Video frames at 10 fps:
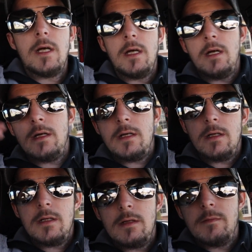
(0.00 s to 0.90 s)

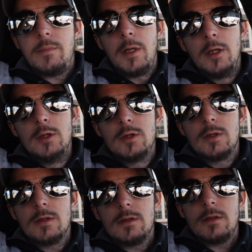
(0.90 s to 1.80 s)
and
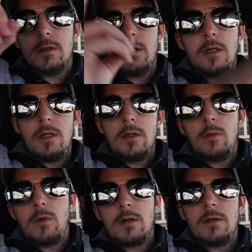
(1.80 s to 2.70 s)
peace in
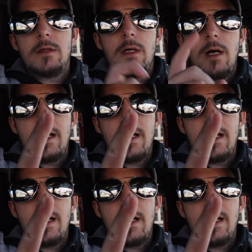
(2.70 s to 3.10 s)
the world.